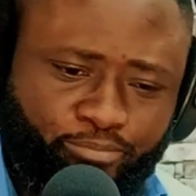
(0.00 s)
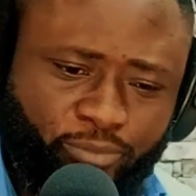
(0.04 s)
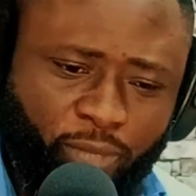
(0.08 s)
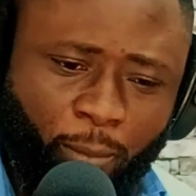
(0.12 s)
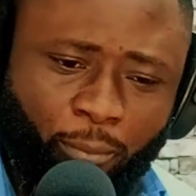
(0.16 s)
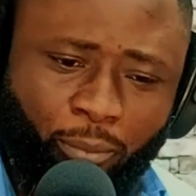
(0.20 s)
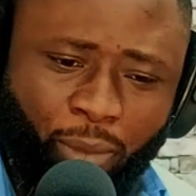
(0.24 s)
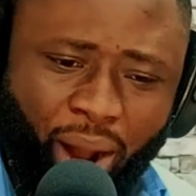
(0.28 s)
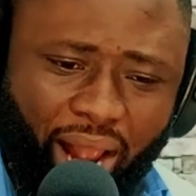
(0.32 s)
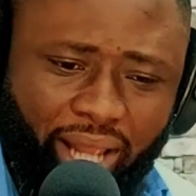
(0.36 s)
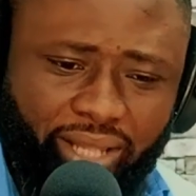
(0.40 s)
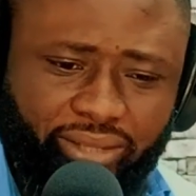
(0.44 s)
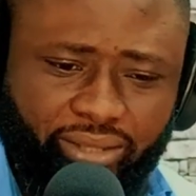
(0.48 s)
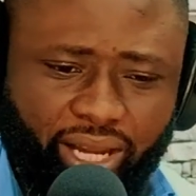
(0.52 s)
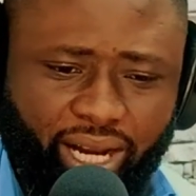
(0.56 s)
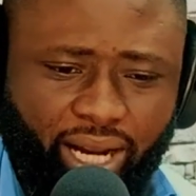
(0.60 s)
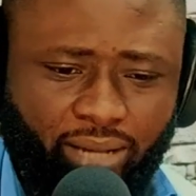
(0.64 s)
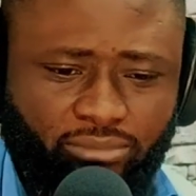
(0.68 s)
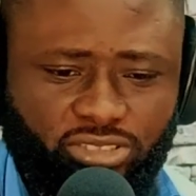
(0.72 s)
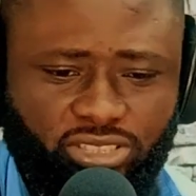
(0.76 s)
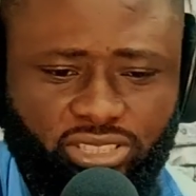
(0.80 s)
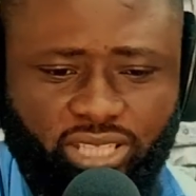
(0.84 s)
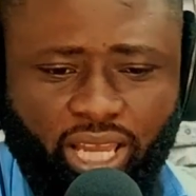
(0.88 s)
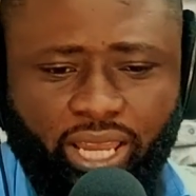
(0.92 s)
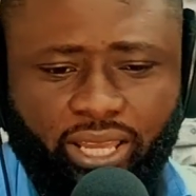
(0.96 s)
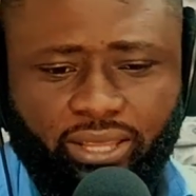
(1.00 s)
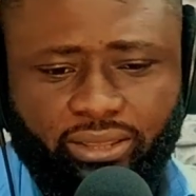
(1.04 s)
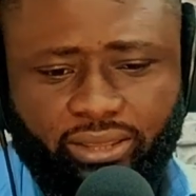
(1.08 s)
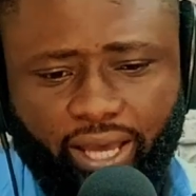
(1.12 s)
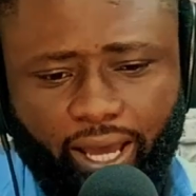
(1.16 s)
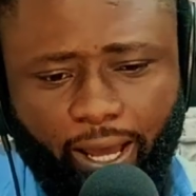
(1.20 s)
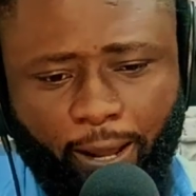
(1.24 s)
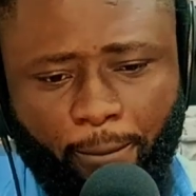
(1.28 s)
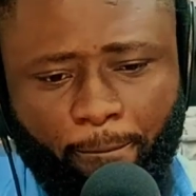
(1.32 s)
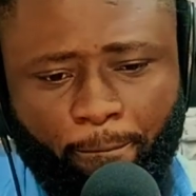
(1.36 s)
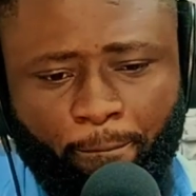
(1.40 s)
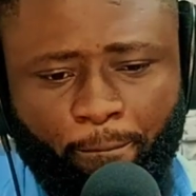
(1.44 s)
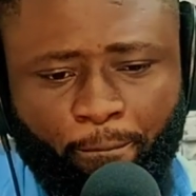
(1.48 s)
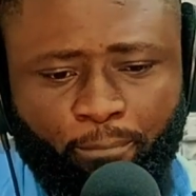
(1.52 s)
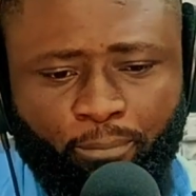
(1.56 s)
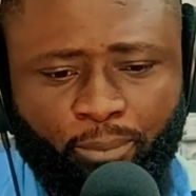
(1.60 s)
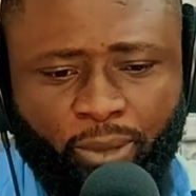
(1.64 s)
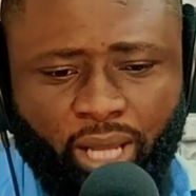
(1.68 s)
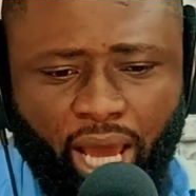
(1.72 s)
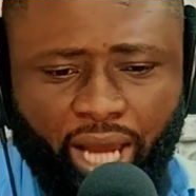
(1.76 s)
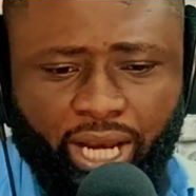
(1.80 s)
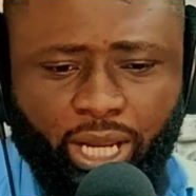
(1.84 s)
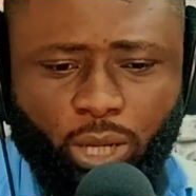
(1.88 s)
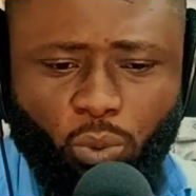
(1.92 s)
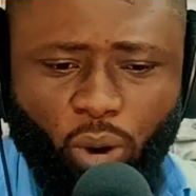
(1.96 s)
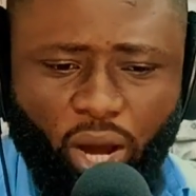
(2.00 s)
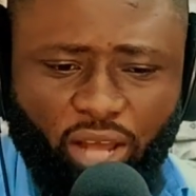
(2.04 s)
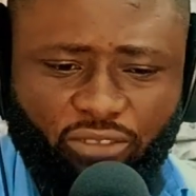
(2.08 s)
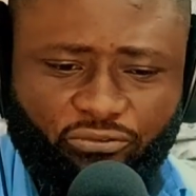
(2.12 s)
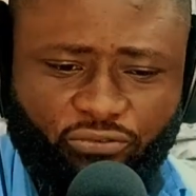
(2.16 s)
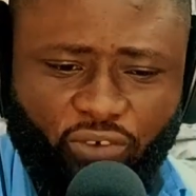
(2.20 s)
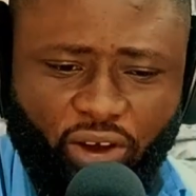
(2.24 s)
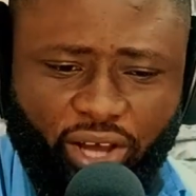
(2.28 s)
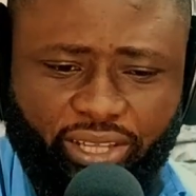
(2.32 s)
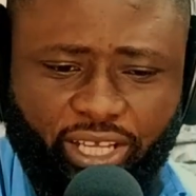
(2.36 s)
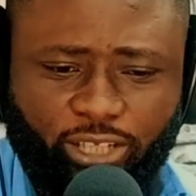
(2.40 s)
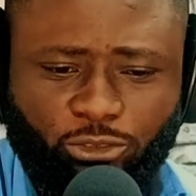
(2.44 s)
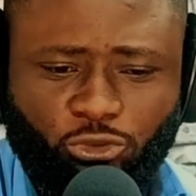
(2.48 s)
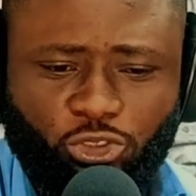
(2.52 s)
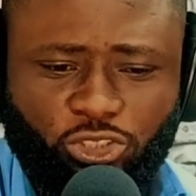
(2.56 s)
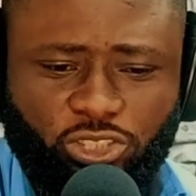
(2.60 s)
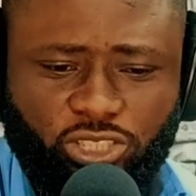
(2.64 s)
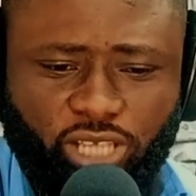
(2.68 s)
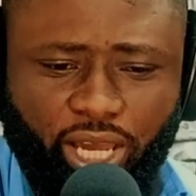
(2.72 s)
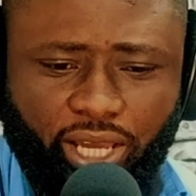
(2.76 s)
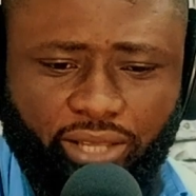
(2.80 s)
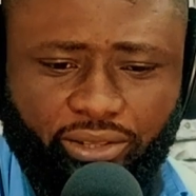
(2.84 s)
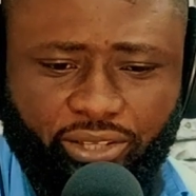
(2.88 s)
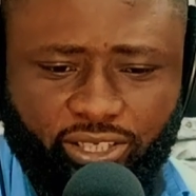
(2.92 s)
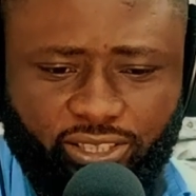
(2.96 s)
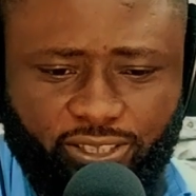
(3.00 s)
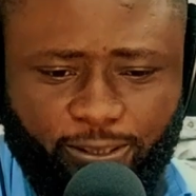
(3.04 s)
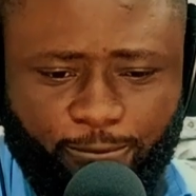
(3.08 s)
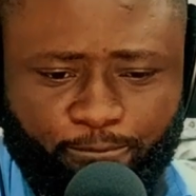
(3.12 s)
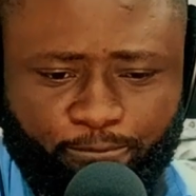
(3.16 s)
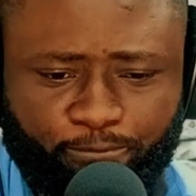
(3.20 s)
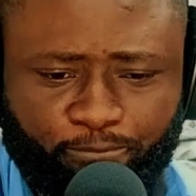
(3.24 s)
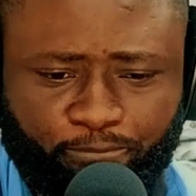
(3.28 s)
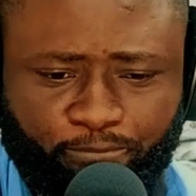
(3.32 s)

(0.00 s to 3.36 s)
mind that I'm saying there. And he went further to say this.